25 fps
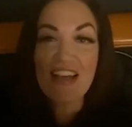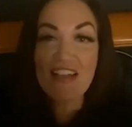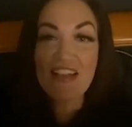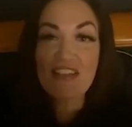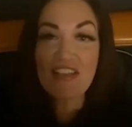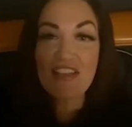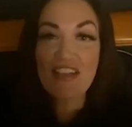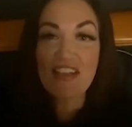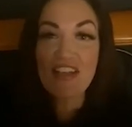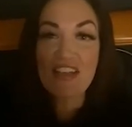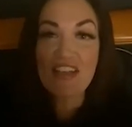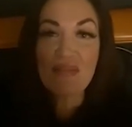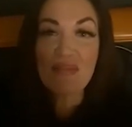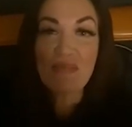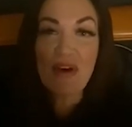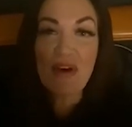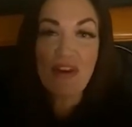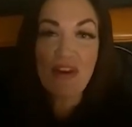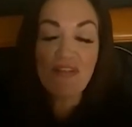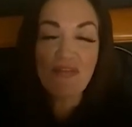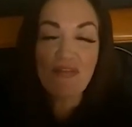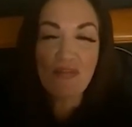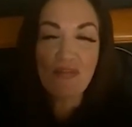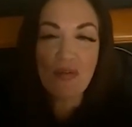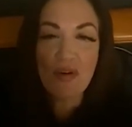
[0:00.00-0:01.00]
It's a good
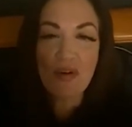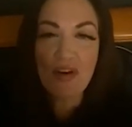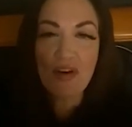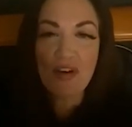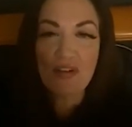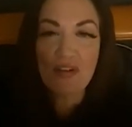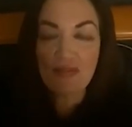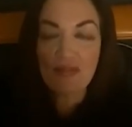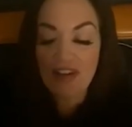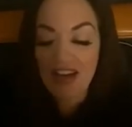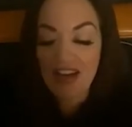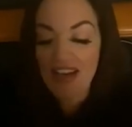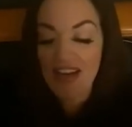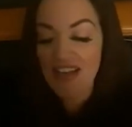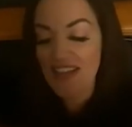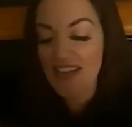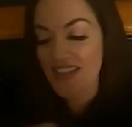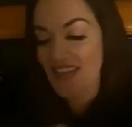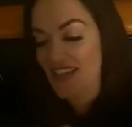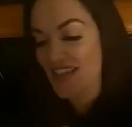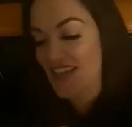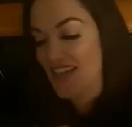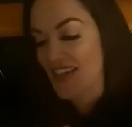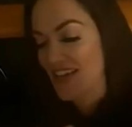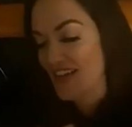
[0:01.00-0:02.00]
metaphor, right?
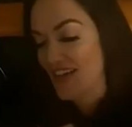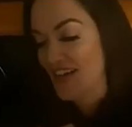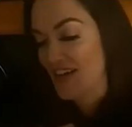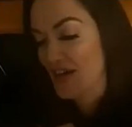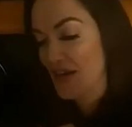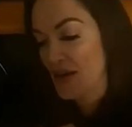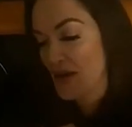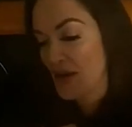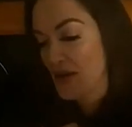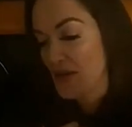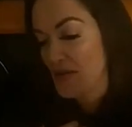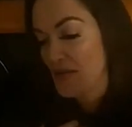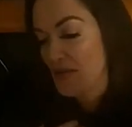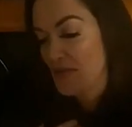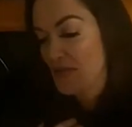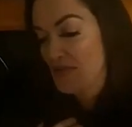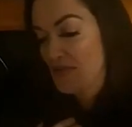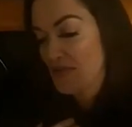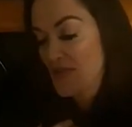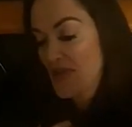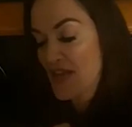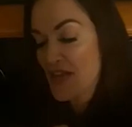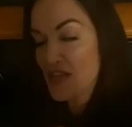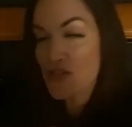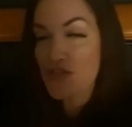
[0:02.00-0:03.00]

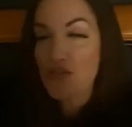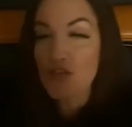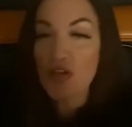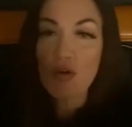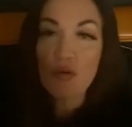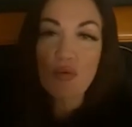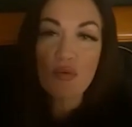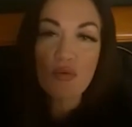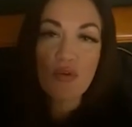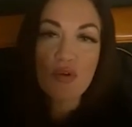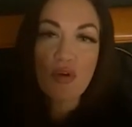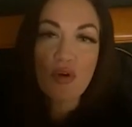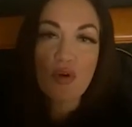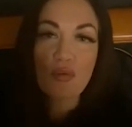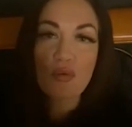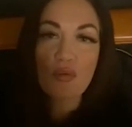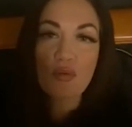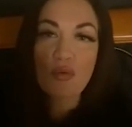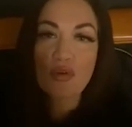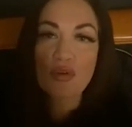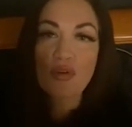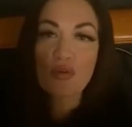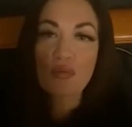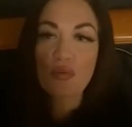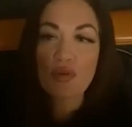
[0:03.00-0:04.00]
And so,
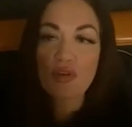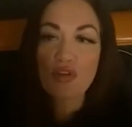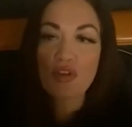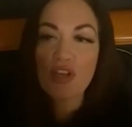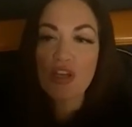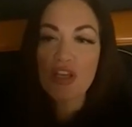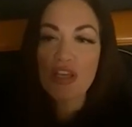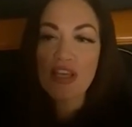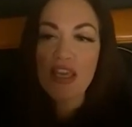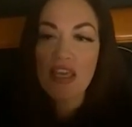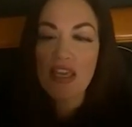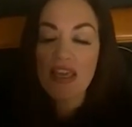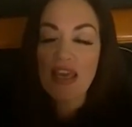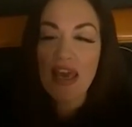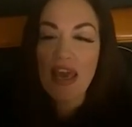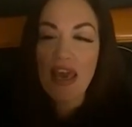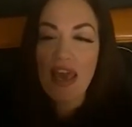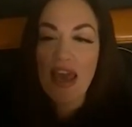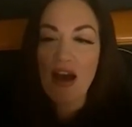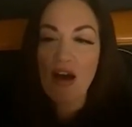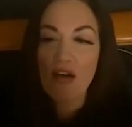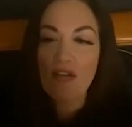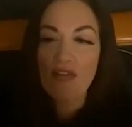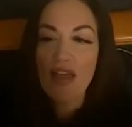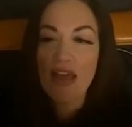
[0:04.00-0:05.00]
we're looking at
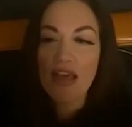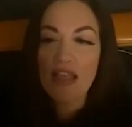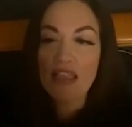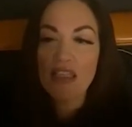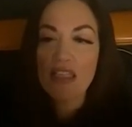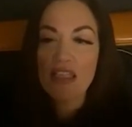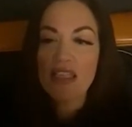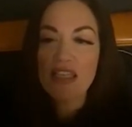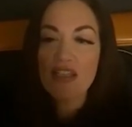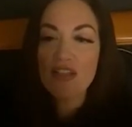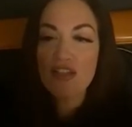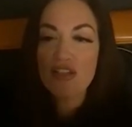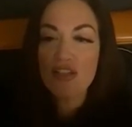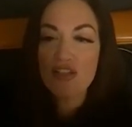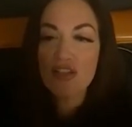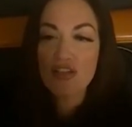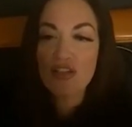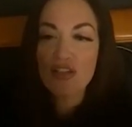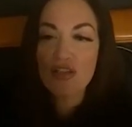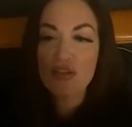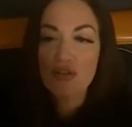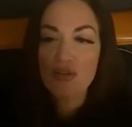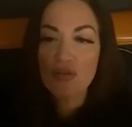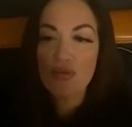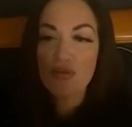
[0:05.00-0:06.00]
how that leads
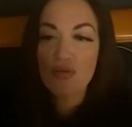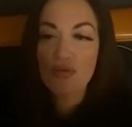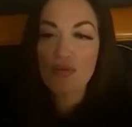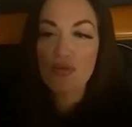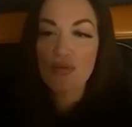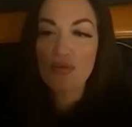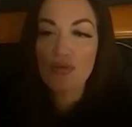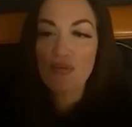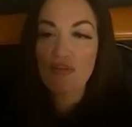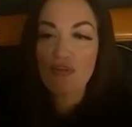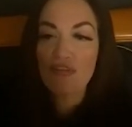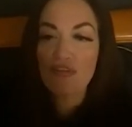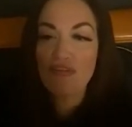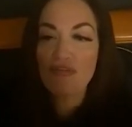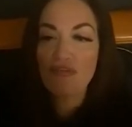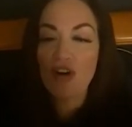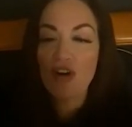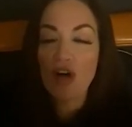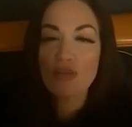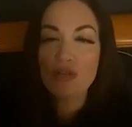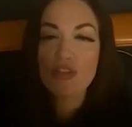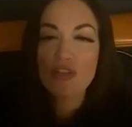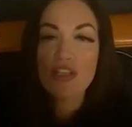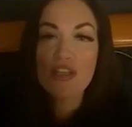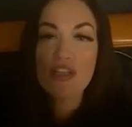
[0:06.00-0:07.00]
to
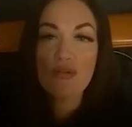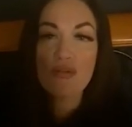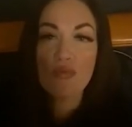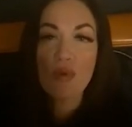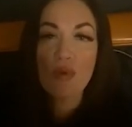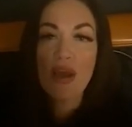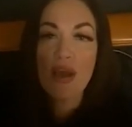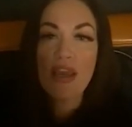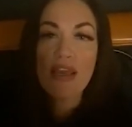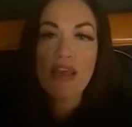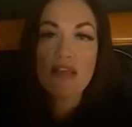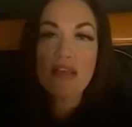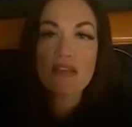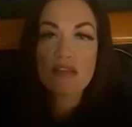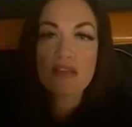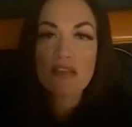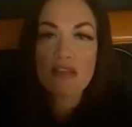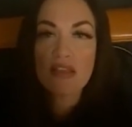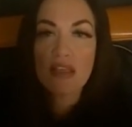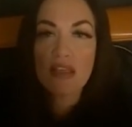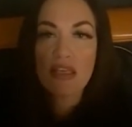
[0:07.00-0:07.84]
faulty ways